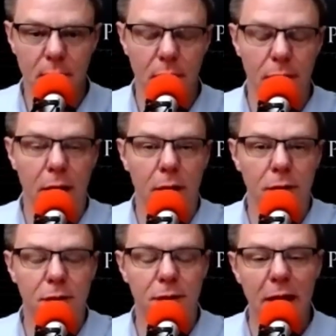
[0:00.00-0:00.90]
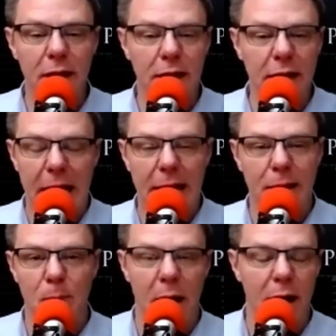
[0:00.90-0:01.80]
They're selling at the
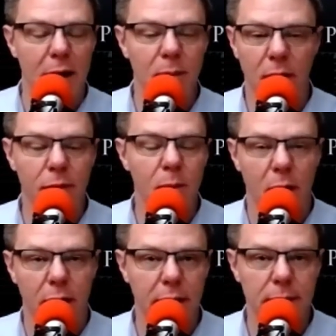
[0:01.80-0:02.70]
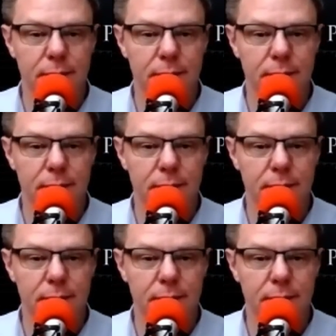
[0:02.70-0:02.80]
bottom of the market,